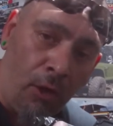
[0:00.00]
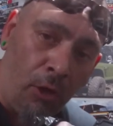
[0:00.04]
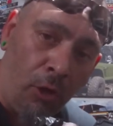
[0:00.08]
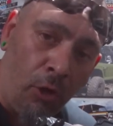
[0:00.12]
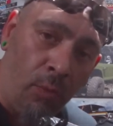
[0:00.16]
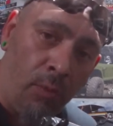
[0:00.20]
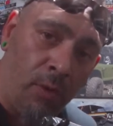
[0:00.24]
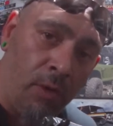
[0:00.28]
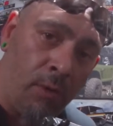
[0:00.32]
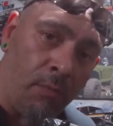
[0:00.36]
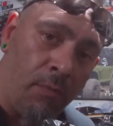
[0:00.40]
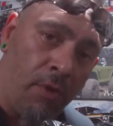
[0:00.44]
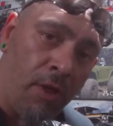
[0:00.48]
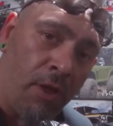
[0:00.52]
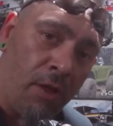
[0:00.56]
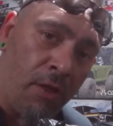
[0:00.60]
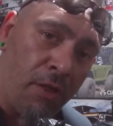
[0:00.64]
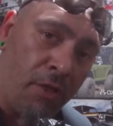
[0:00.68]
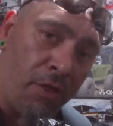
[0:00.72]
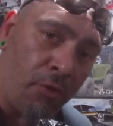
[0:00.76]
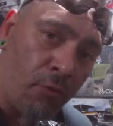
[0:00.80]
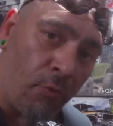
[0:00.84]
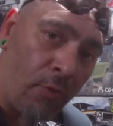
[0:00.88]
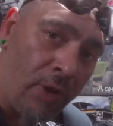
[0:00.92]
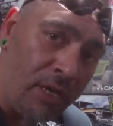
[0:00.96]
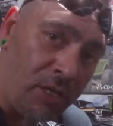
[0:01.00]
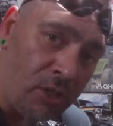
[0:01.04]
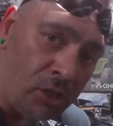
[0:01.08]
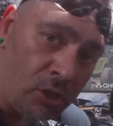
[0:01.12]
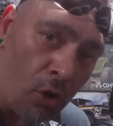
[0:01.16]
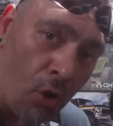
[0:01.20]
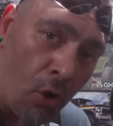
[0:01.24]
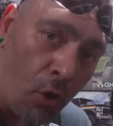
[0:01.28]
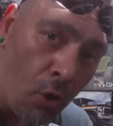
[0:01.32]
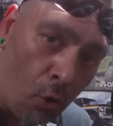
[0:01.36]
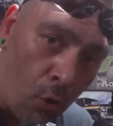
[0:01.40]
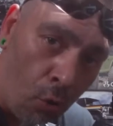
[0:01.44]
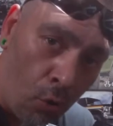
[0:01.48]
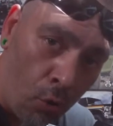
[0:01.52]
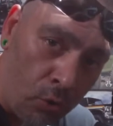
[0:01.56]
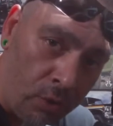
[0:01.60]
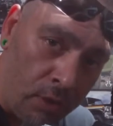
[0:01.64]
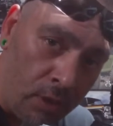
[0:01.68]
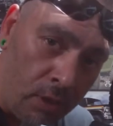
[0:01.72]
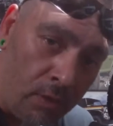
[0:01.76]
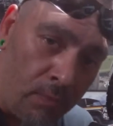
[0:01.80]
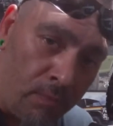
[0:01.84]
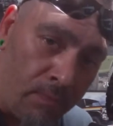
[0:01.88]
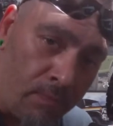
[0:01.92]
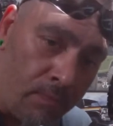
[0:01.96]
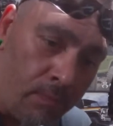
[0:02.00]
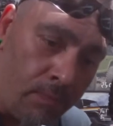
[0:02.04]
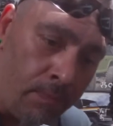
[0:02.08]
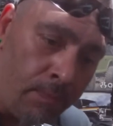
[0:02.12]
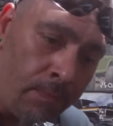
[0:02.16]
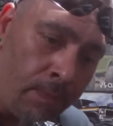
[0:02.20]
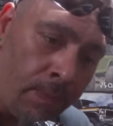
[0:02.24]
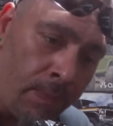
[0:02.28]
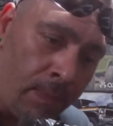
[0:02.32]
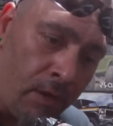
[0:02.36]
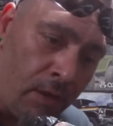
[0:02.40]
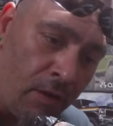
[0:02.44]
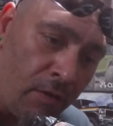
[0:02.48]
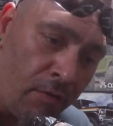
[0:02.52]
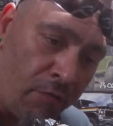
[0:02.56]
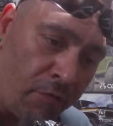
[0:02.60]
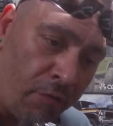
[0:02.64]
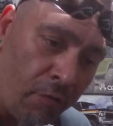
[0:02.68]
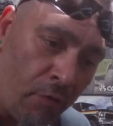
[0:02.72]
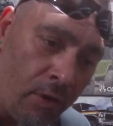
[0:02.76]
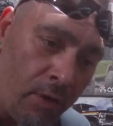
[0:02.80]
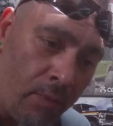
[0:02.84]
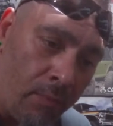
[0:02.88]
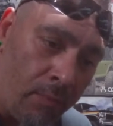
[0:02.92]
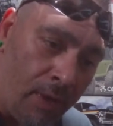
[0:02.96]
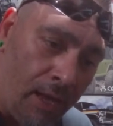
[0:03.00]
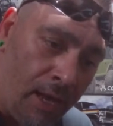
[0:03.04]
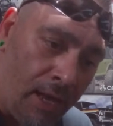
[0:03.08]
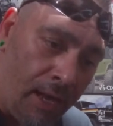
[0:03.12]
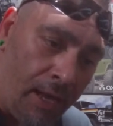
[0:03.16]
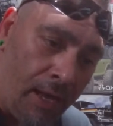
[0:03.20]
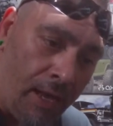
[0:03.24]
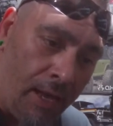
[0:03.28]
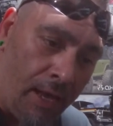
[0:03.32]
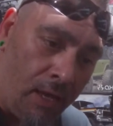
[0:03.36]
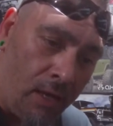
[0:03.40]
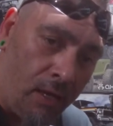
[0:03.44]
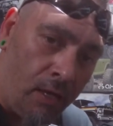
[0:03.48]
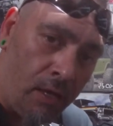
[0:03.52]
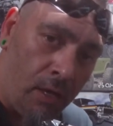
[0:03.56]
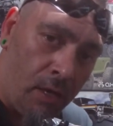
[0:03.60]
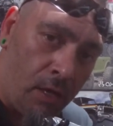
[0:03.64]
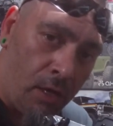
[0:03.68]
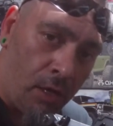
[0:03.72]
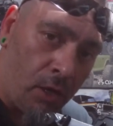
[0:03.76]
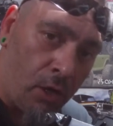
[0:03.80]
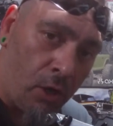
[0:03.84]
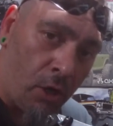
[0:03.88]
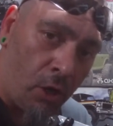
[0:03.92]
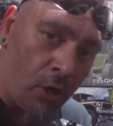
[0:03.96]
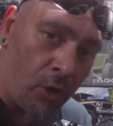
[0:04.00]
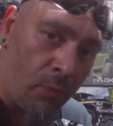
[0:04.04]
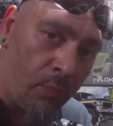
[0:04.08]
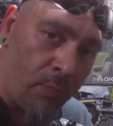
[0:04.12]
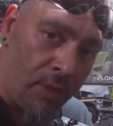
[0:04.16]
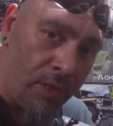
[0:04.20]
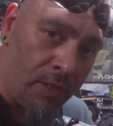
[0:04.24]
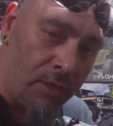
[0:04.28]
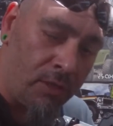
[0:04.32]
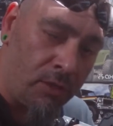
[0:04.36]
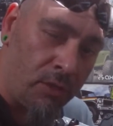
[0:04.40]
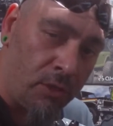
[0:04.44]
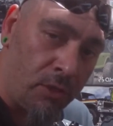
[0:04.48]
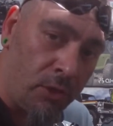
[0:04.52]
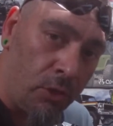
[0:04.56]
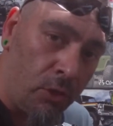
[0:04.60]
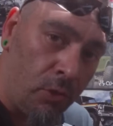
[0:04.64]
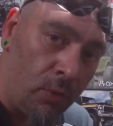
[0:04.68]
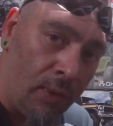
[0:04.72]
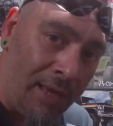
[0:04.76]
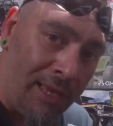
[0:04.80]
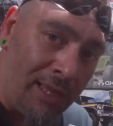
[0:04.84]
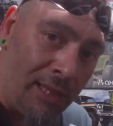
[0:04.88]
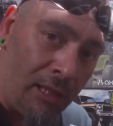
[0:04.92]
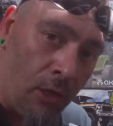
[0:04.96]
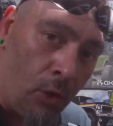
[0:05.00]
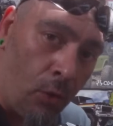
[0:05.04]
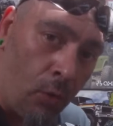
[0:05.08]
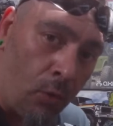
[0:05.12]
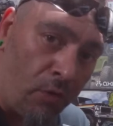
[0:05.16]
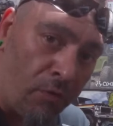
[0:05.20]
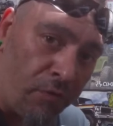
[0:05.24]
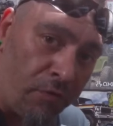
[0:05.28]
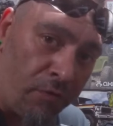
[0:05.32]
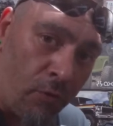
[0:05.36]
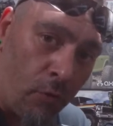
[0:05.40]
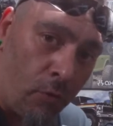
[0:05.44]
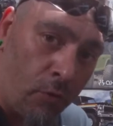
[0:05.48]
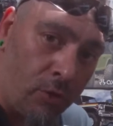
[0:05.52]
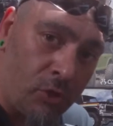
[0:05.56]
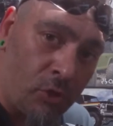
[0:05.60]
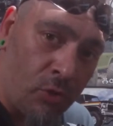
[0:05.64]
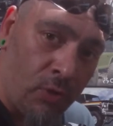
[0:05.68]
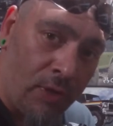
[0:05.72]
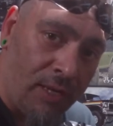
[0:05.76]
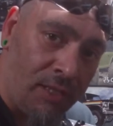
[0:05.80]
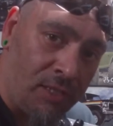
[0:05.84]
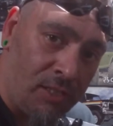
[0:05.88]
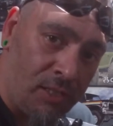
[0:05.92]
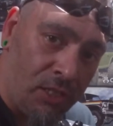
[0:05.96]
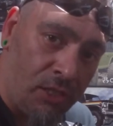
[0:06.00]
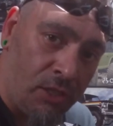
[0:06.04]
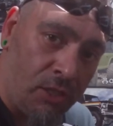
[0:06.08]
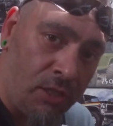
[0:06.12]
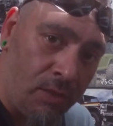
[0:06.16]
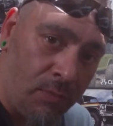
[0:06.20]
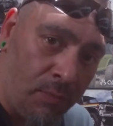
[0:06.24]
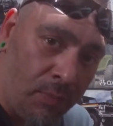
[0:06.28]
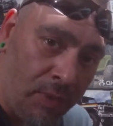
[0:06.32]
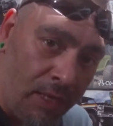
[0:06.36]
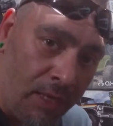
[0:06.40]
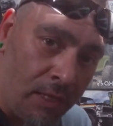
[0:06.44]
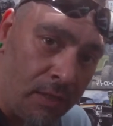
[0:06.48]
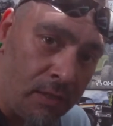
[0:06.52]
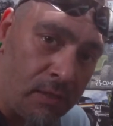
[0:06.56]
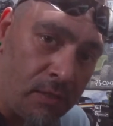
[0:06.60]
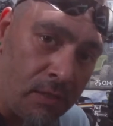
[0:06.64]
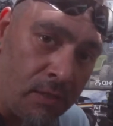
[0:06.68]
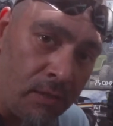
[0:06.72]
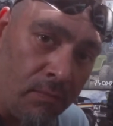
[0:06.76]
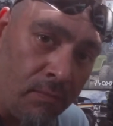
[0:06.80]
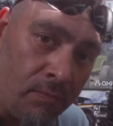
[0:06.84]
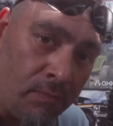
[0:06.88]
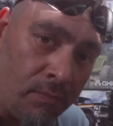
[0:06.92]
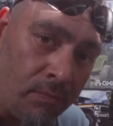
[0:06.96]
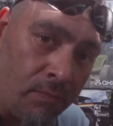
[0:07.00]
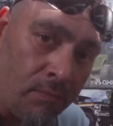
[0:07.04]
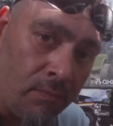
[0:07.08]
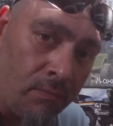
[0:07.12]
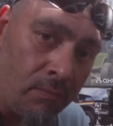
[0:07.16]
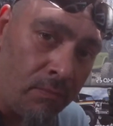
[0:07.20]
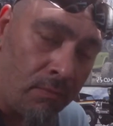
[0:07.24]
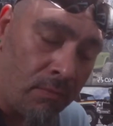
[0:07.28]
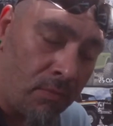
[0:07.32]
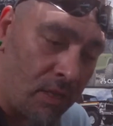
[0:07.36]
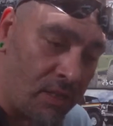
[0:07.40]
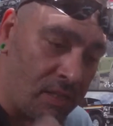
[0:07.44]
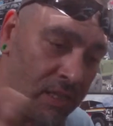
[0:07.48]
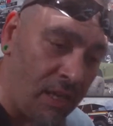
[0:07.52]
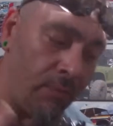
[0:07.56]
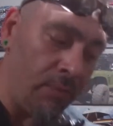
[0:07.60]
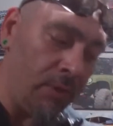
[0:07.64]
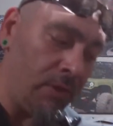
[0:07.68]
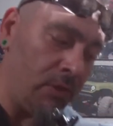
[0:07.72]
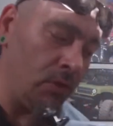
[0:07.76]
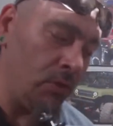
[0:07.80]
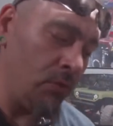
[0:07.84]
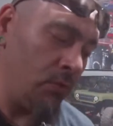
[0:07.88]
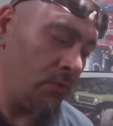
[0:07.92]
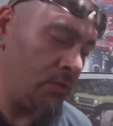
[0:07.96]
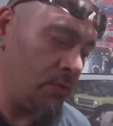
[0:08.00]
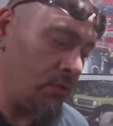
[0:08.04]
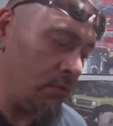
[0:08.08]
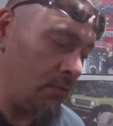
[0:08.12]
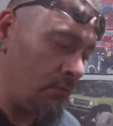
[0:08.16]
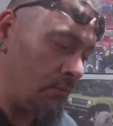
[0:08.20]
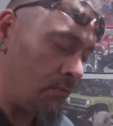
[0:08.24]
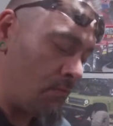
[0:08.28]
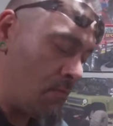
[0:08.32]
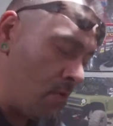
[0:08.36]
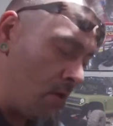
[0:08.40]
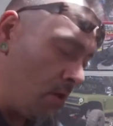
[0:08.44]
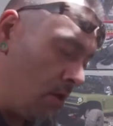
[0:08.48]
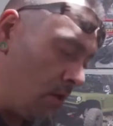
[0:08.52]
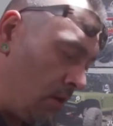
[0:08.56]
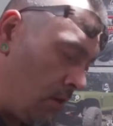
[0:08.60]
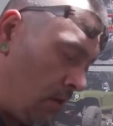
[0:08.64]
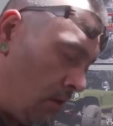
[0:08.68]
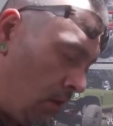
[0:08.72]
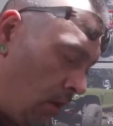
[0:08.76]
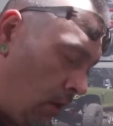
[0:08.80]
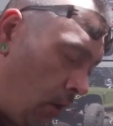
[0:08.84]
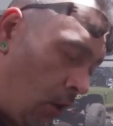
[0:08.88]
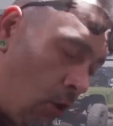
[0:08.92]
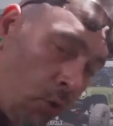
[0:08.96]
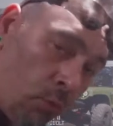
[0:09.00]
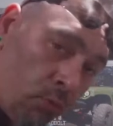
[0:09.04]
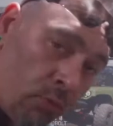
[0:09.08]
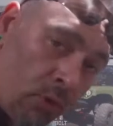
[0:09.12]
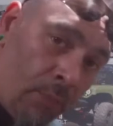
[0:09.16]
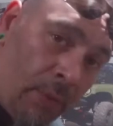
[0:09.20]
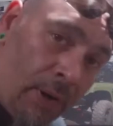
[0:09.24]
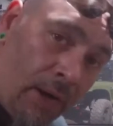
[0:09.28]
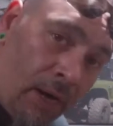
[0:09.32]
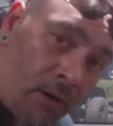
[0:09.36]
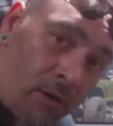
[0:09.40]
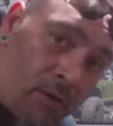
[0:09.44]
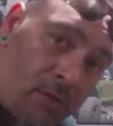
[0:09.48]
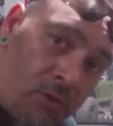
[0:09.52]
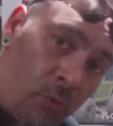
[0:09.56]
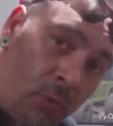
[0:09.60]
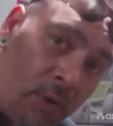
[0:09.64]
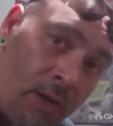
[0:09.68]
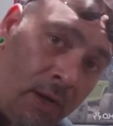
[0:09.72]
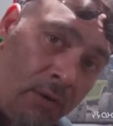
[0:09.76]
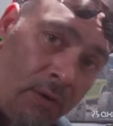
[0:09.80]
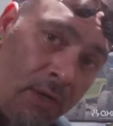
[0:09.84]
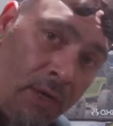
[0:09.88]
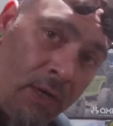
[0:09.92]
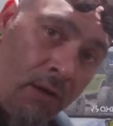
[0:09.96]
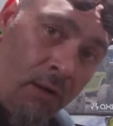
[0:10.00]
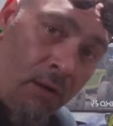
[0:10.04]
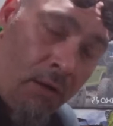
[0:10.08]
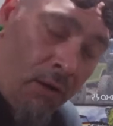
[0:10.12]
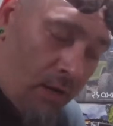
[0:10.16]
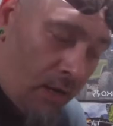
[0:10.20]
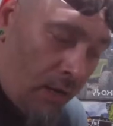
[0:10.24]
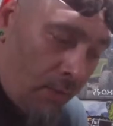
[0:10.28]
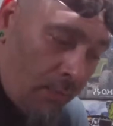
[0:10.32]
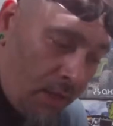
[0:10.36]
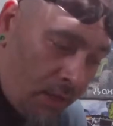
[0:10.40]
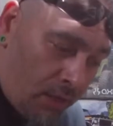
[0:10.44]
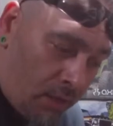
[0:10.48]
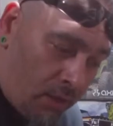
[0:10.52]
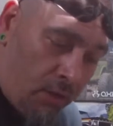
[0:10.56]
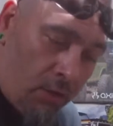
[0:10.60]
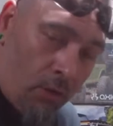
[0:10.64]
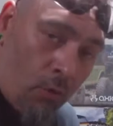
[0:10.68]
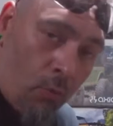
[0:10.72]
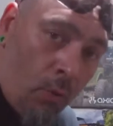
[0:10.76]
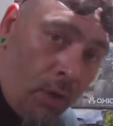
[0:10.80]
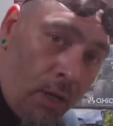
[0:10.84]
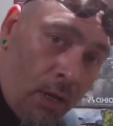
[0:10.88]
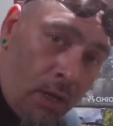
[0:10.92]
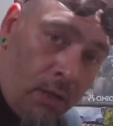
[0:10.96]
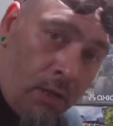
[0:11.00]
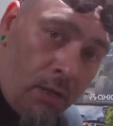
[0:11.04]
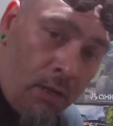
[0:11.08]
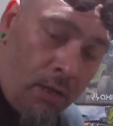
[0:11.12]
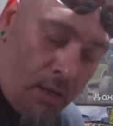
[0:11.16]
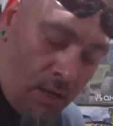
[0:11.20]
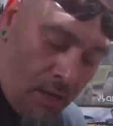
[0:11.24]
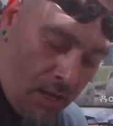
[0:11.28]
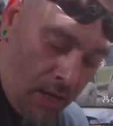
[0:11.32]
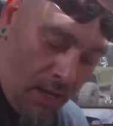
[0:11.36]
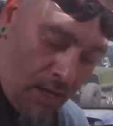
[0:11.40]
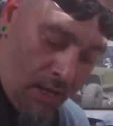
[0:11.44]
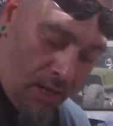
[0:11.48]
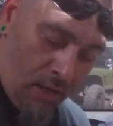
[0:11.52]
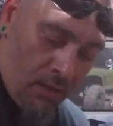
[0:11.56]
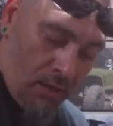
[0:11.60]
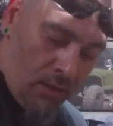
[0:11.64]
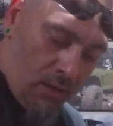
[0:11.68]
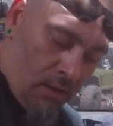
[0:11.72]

aluminum threshold from a carpet to a lower floor transition piece. Because I've been doing some home repairs around here, and I'm like, you know what? Hey,